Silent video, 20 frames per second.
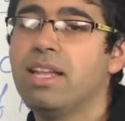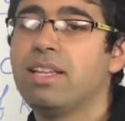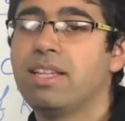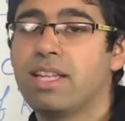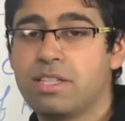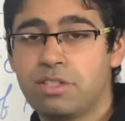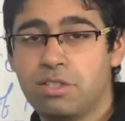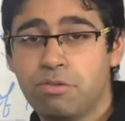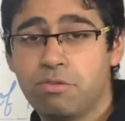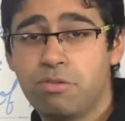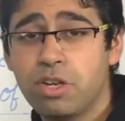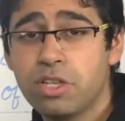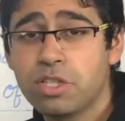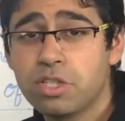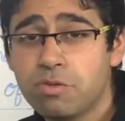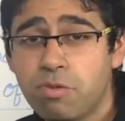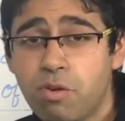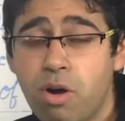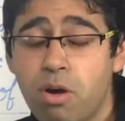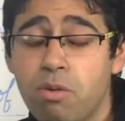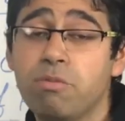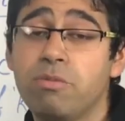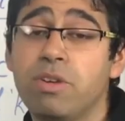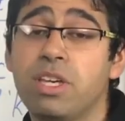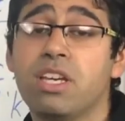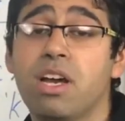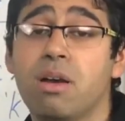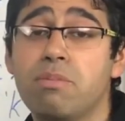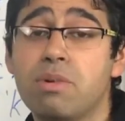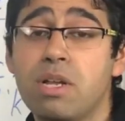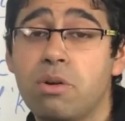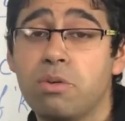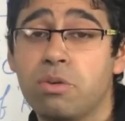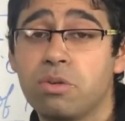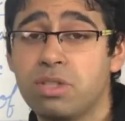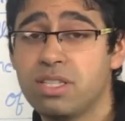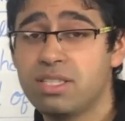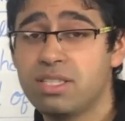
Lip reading: That's the first form. We come down to the